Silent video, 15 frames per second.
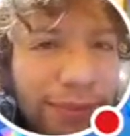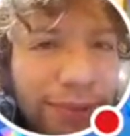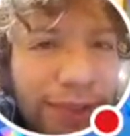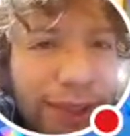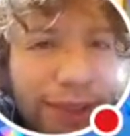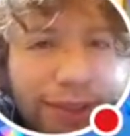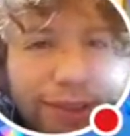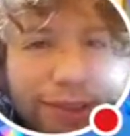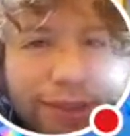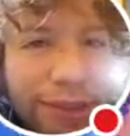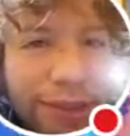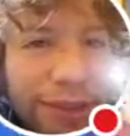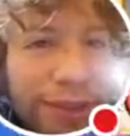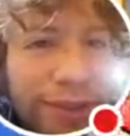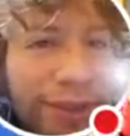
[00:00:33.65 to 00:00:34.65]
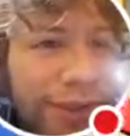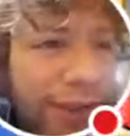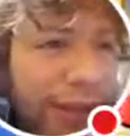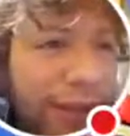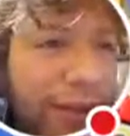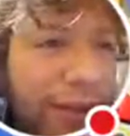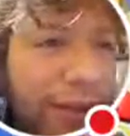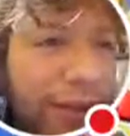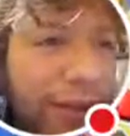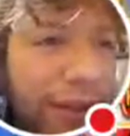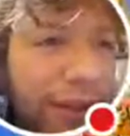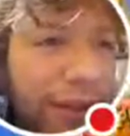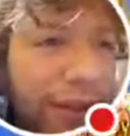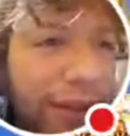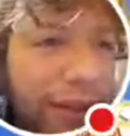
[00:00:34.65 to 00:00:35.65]
I just don't use it because of
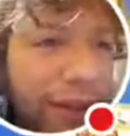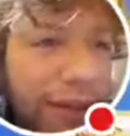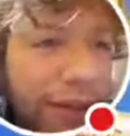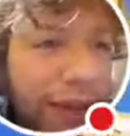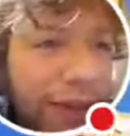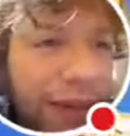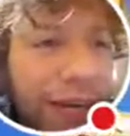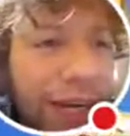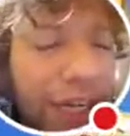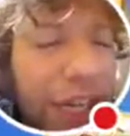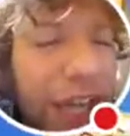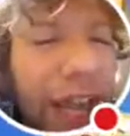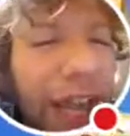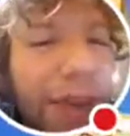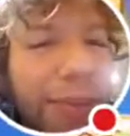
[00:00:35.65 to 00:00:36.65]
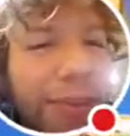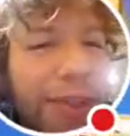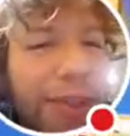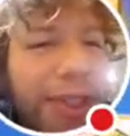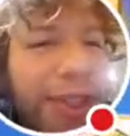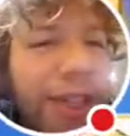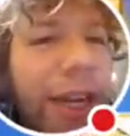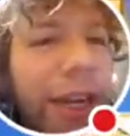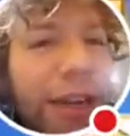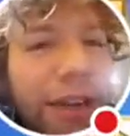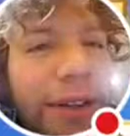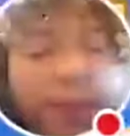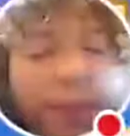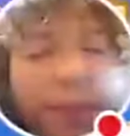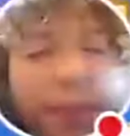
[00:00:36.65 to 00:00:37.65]
that. I'm not camera shy
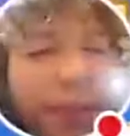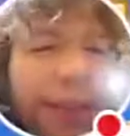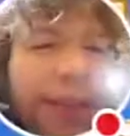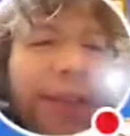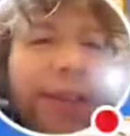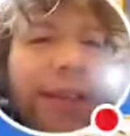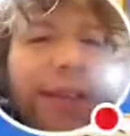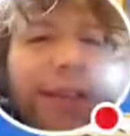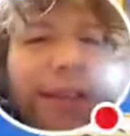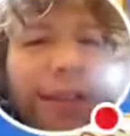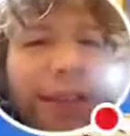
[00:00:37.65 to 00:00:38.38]
or anything.